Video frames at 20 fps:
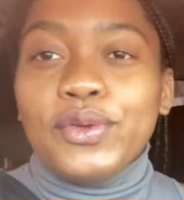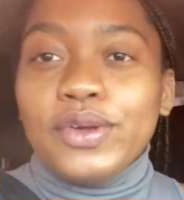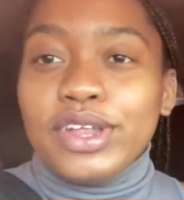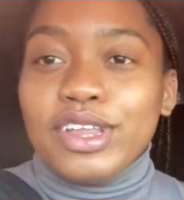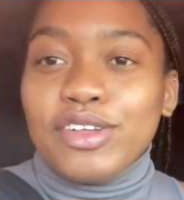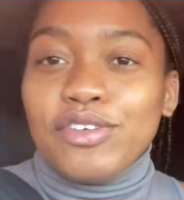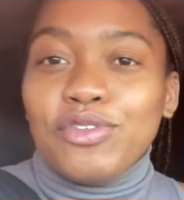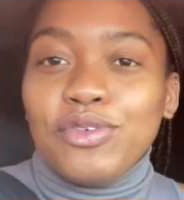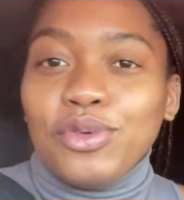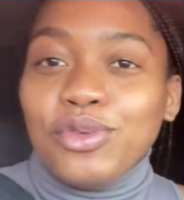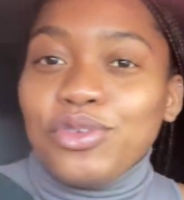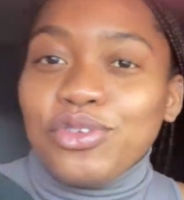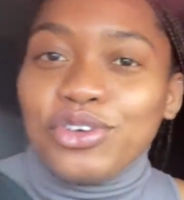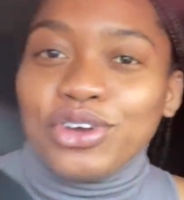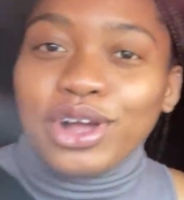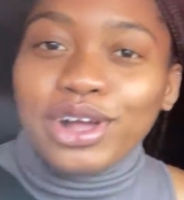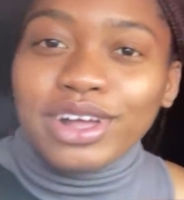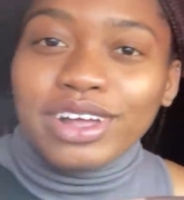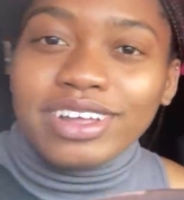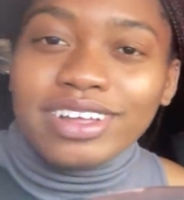as a food
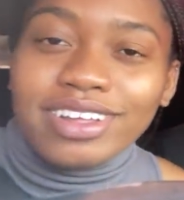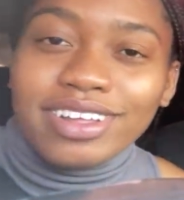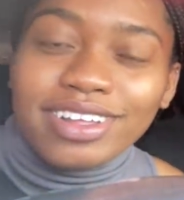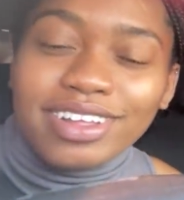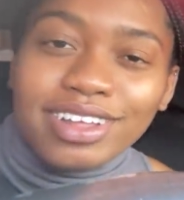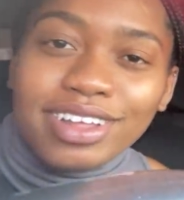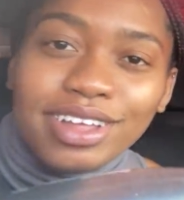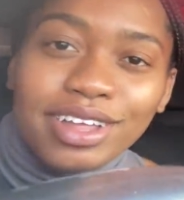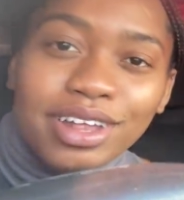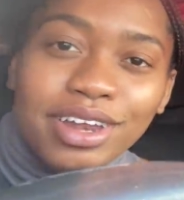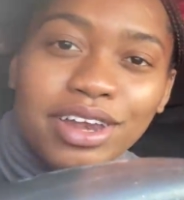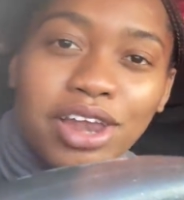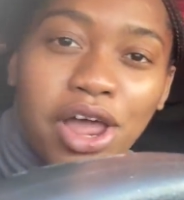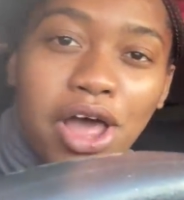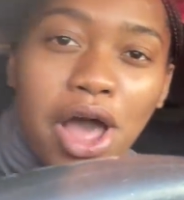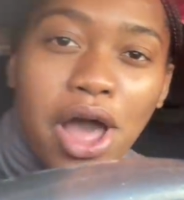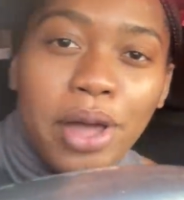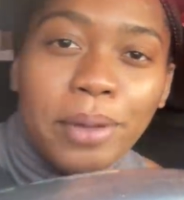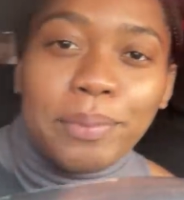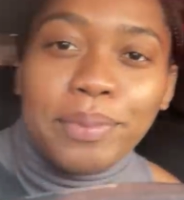truck. That
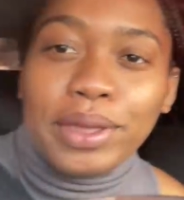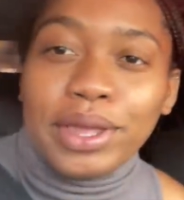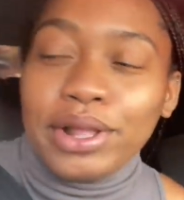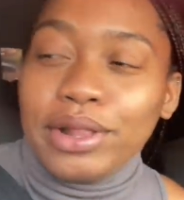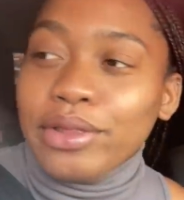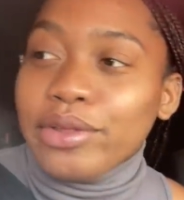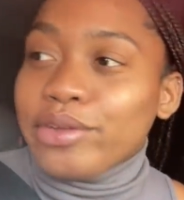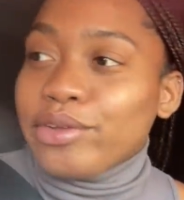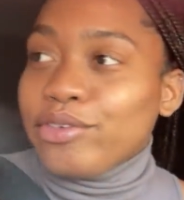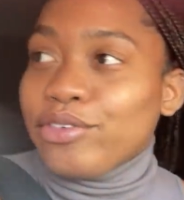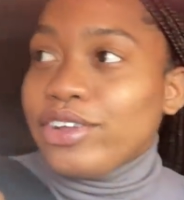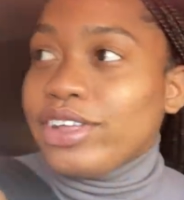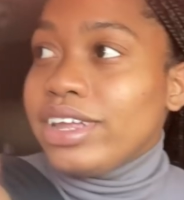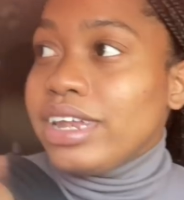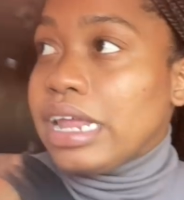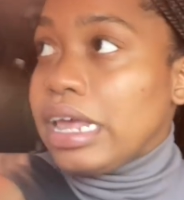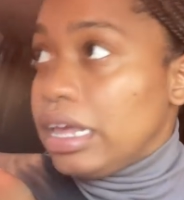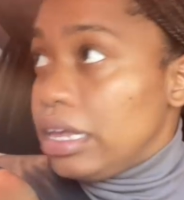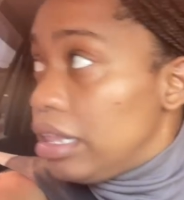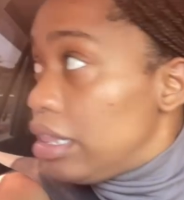hot pink looks really
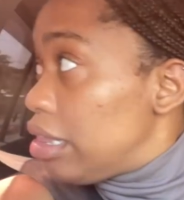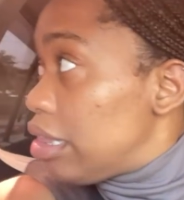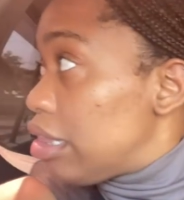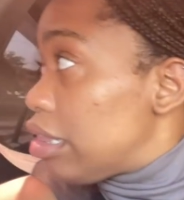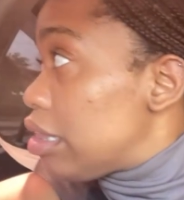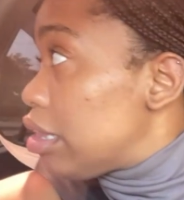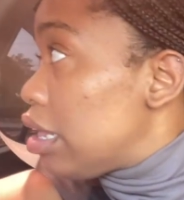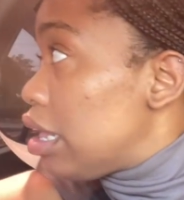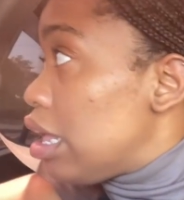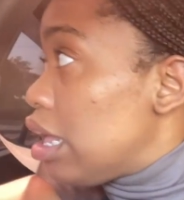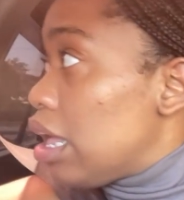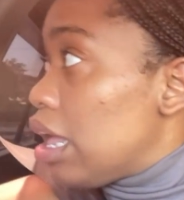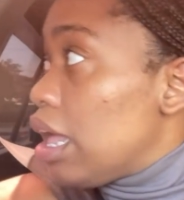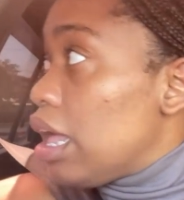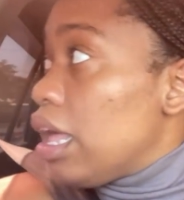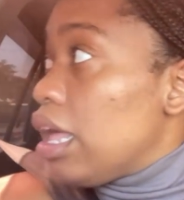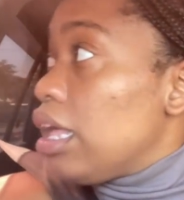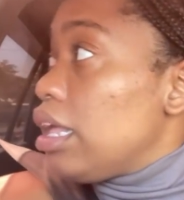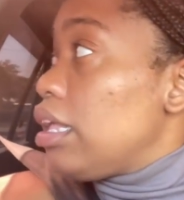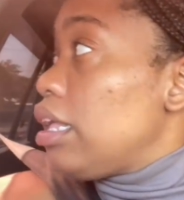nice.
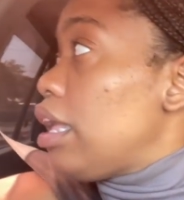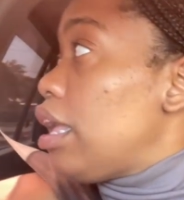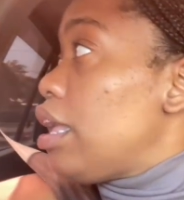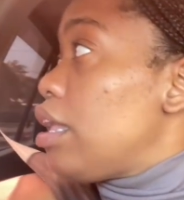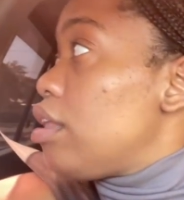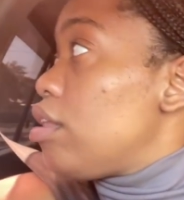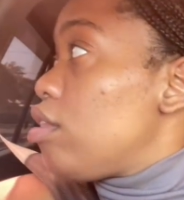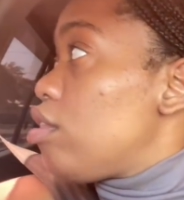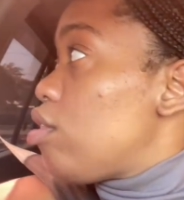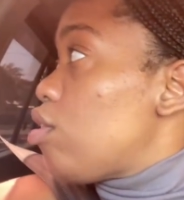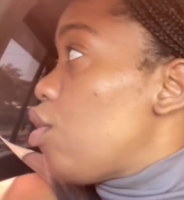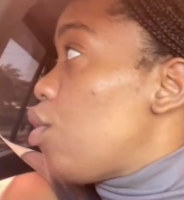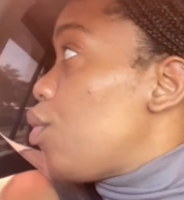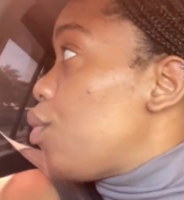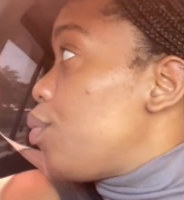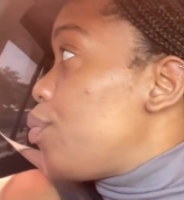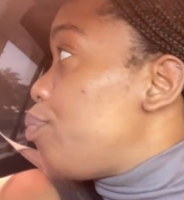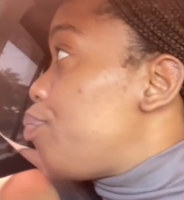Yeah, so